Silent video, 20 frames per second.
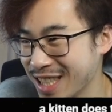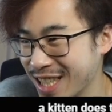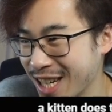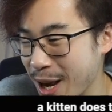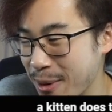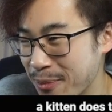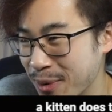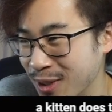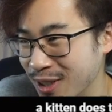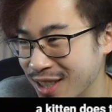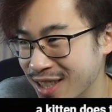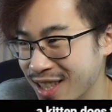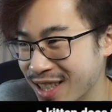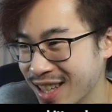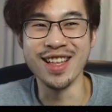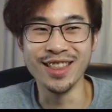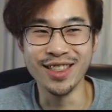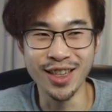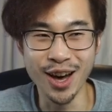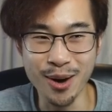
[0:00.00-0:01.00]
Shepherds.
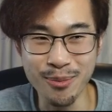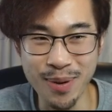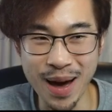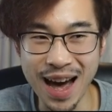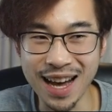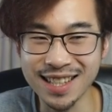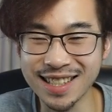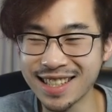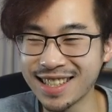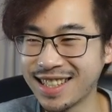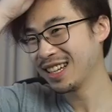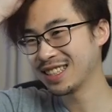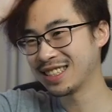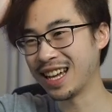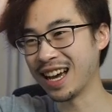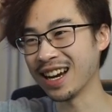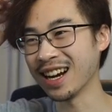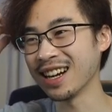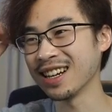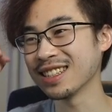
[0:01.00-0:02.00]
The best.
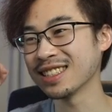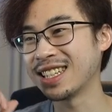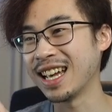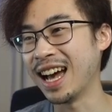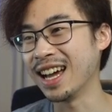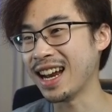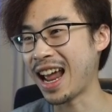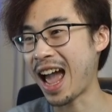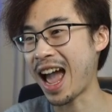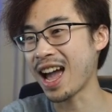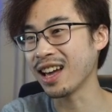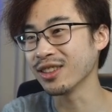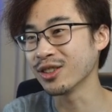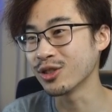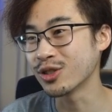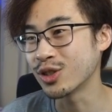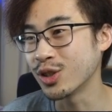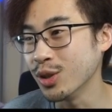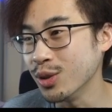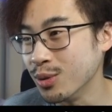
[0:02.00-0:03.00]
10 out of 10. And
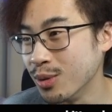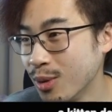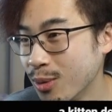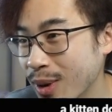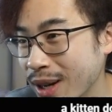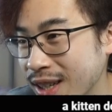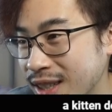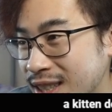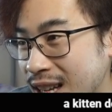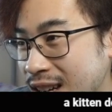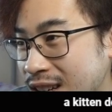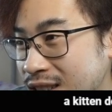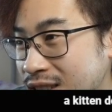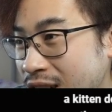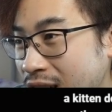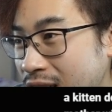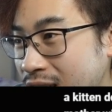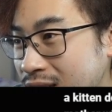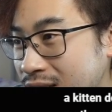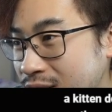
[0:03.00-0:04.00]
there's two. Wait, is that a
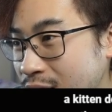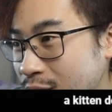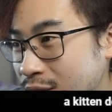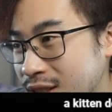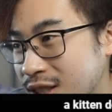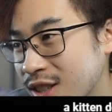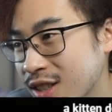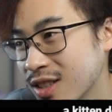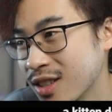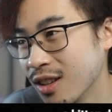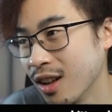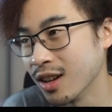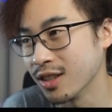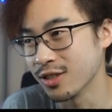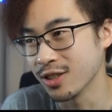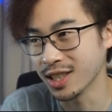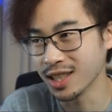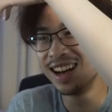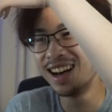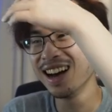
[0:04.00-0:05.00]
dog? No, it's just
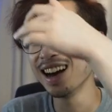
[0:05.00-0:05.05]
laundry.